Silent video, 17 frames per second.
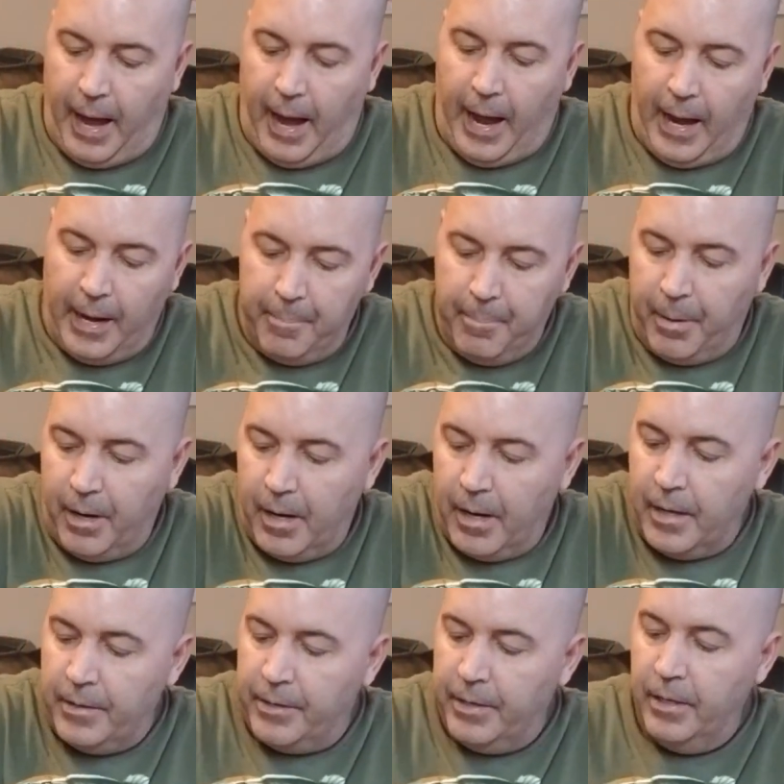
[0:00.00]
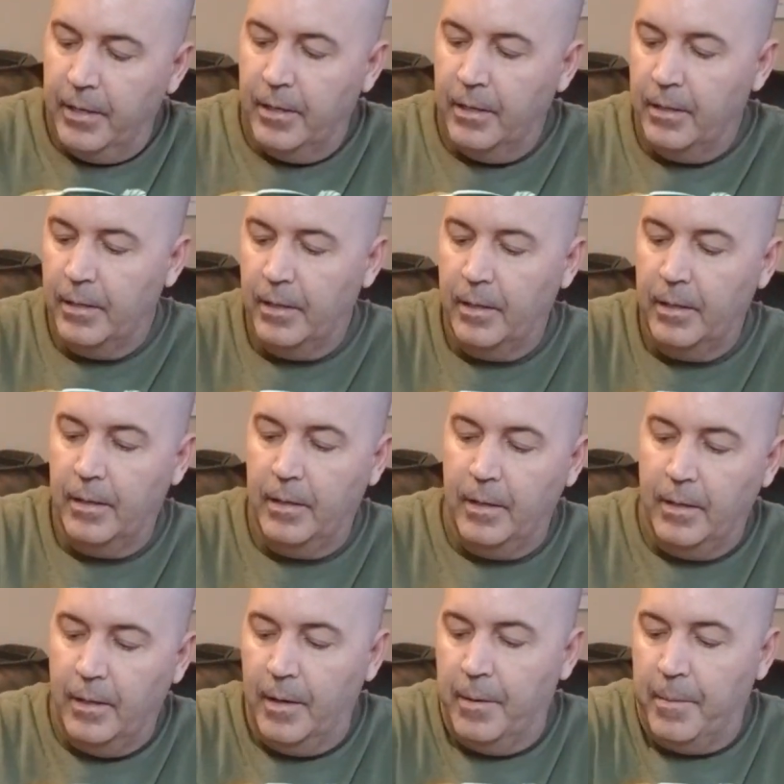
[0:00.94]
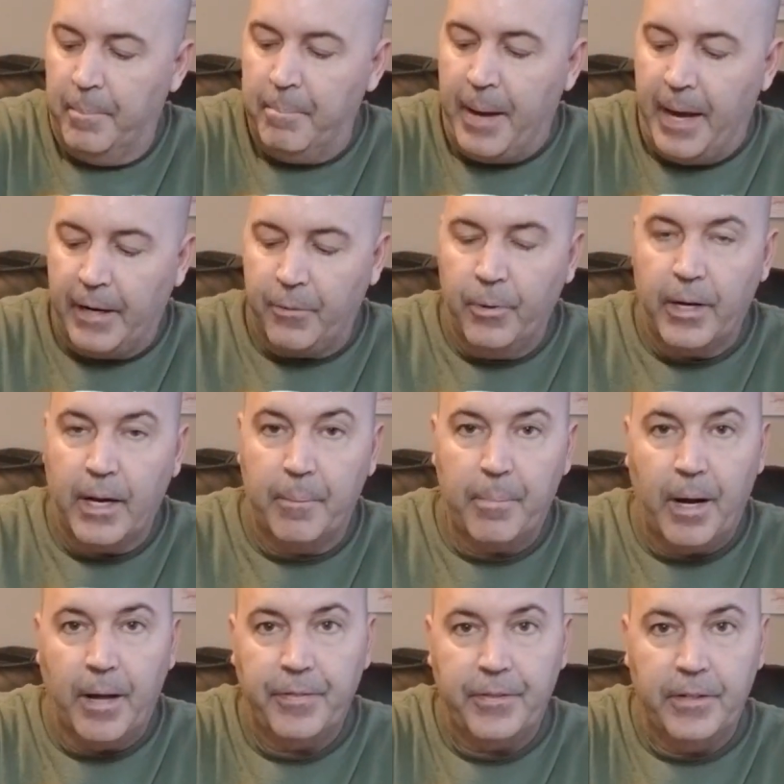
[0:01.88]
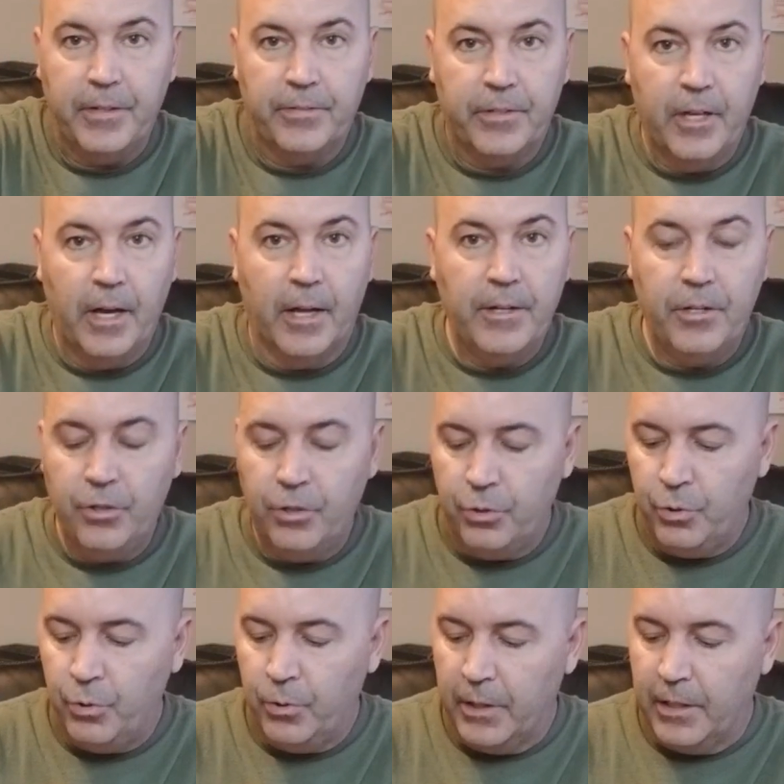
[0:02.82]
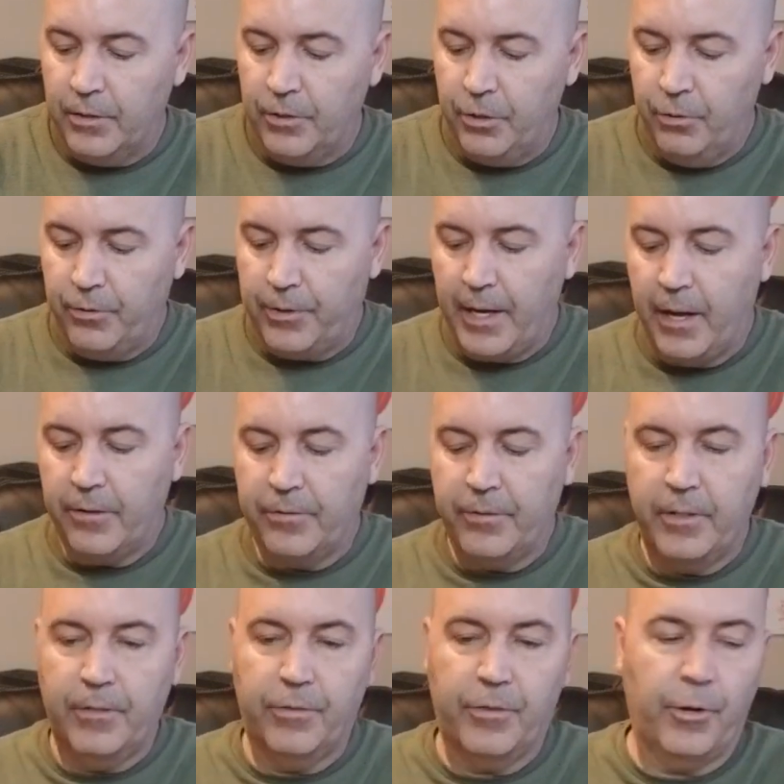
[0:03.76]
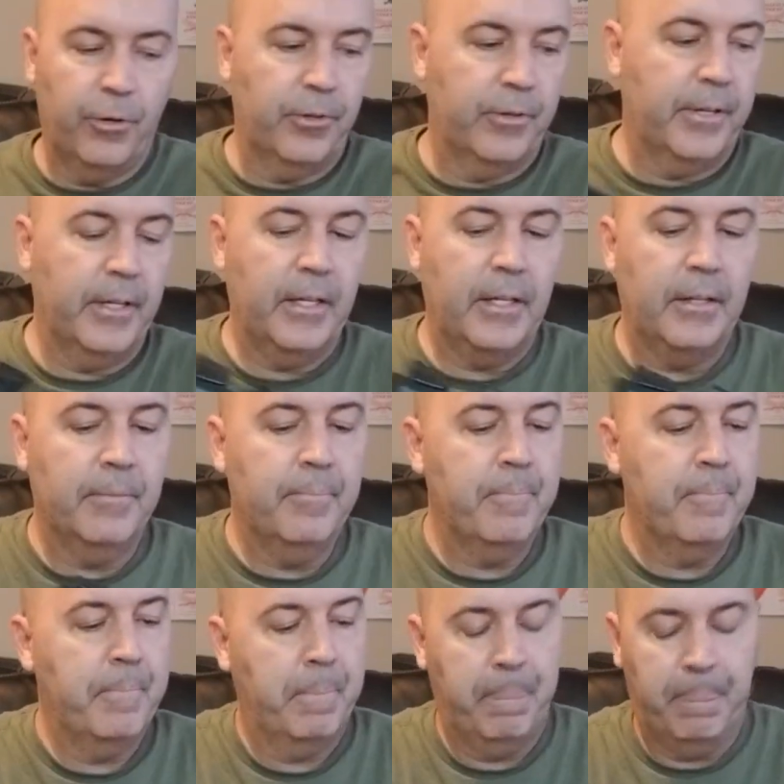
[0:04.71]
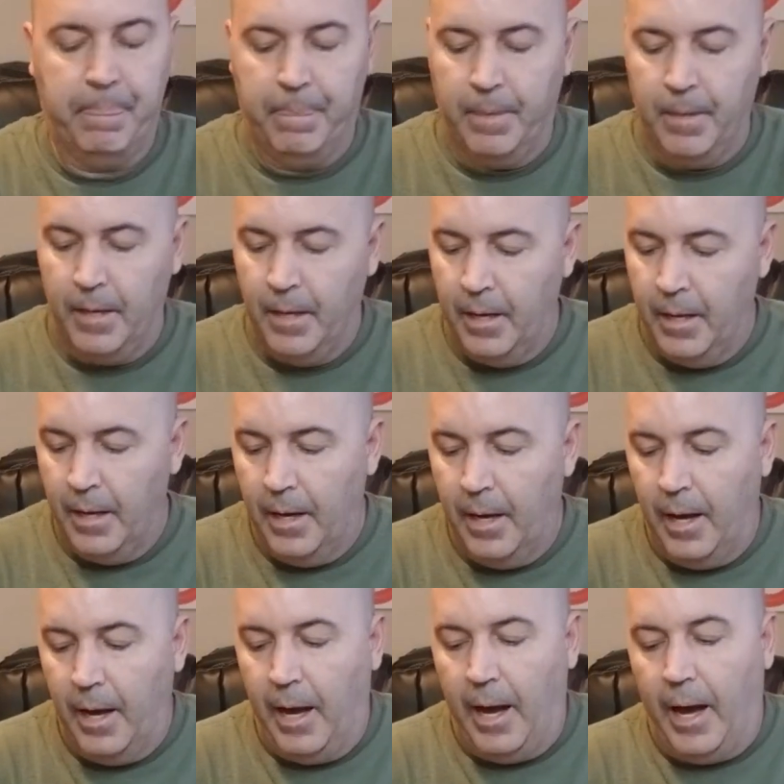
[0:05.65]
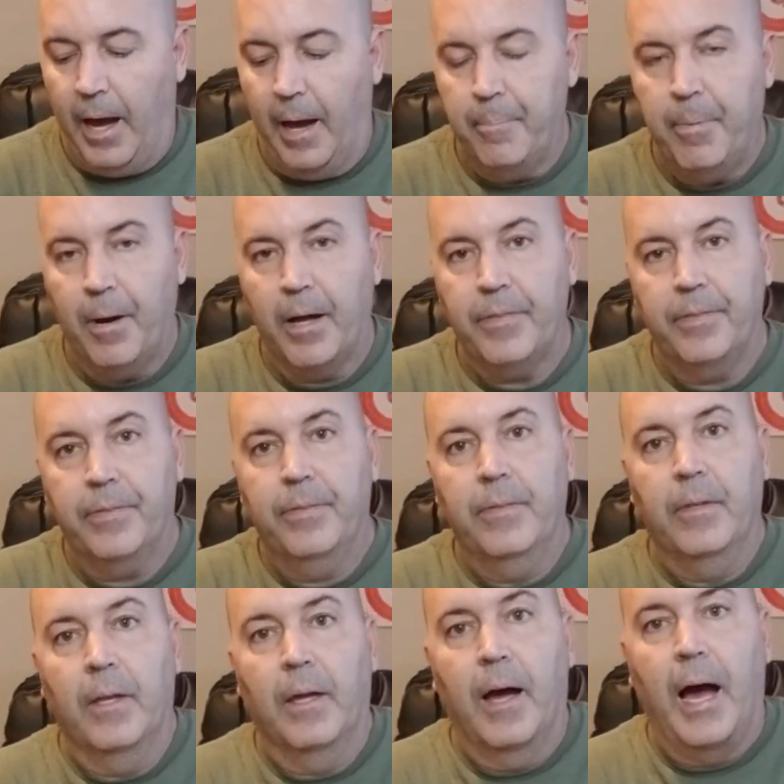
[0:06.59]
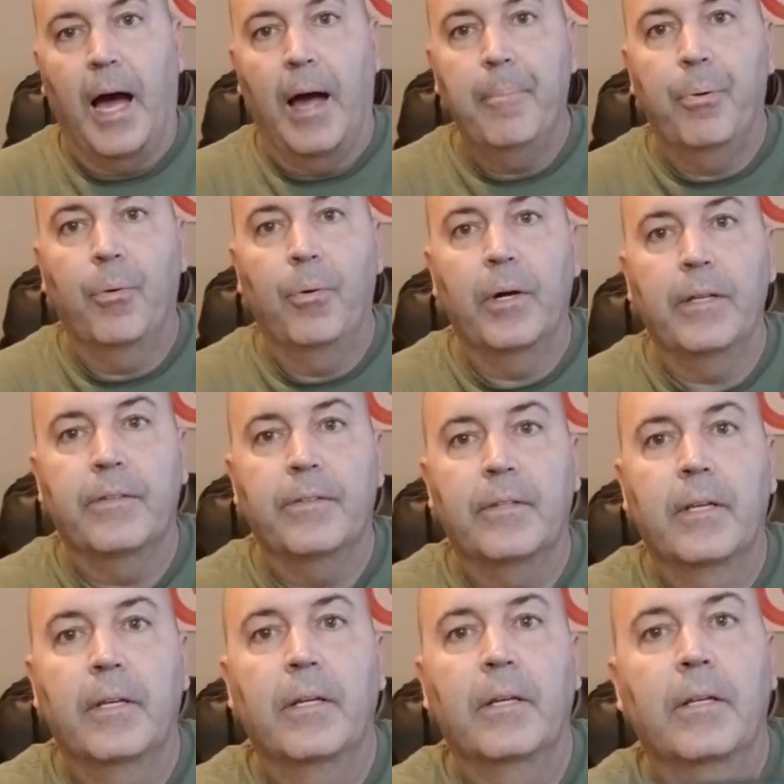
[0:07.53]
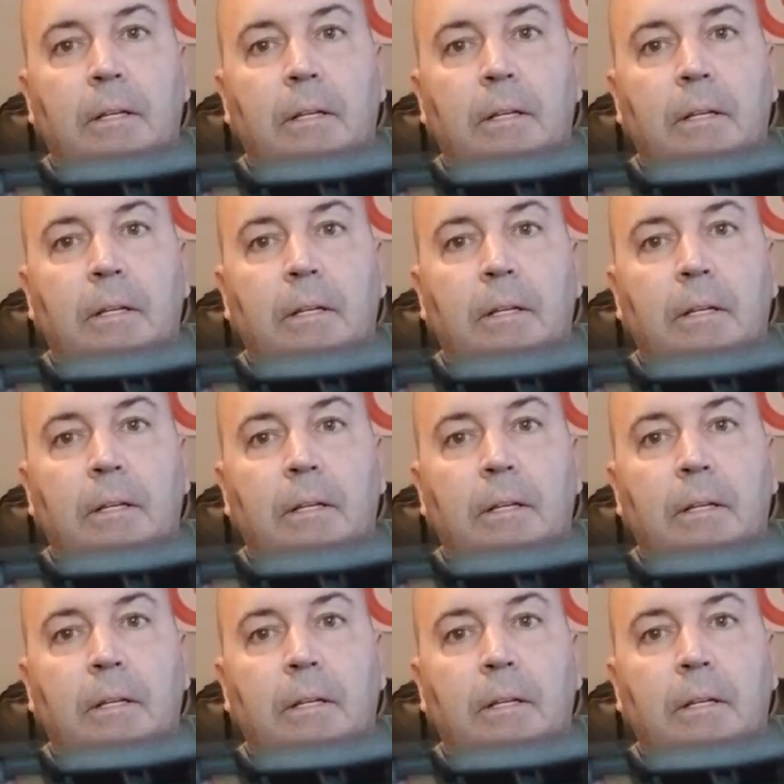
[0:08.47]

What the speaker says: I bought, back when I bought this gun new in 2013, I bought High Point's